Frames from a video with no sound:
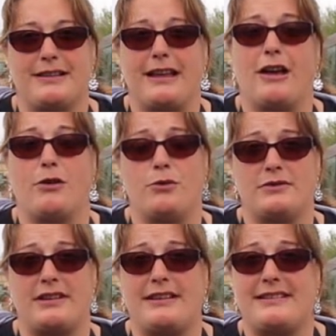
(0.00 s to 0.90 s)
There are
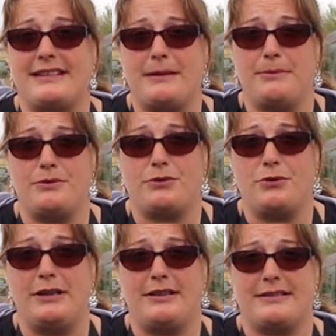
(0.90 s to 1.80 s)
also several
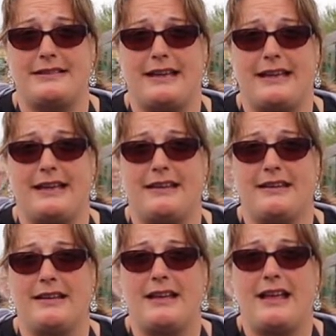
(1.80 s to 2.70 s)
toilets here,
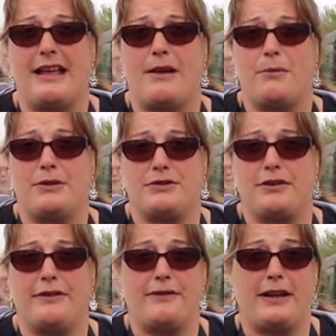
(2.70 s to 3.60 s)
which
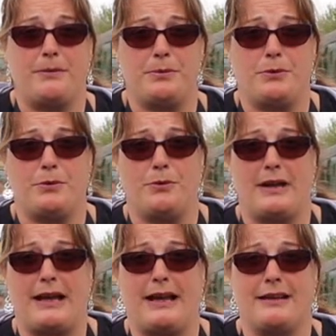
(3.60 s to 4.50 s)
are available
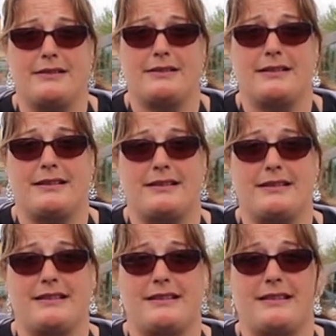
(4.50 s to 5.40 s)
at
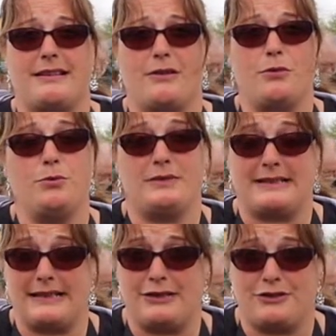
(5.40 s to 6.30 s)
all
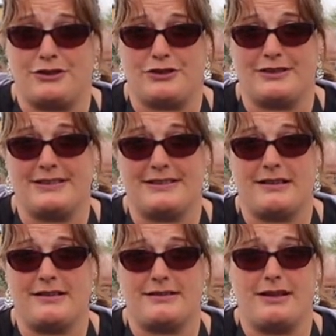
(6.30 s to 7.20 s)
stations.
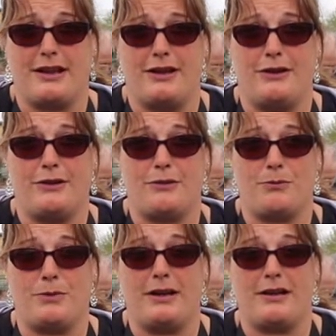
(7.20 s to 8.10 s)
So
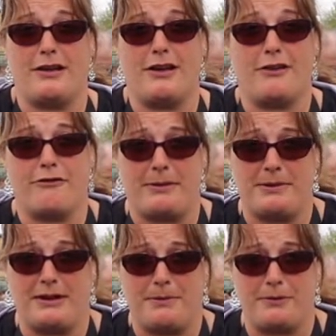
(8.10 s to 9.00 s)
we're going to grab a
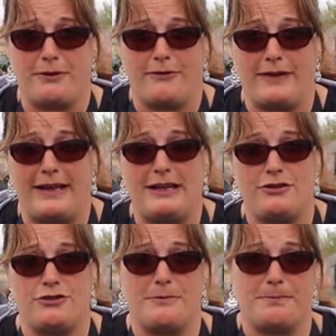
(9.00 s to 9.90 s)
cup of coffee,
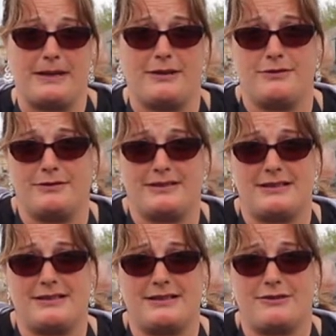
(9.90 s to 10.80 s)
jump back on the
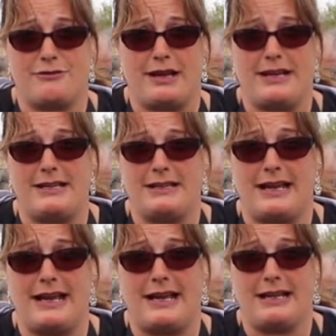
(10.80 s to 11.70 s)
train
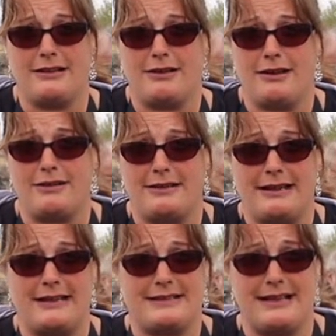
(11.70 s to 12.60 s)
and go to the
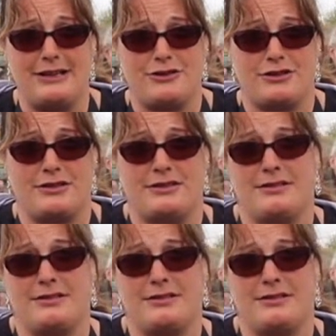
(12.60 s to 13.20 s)
next station.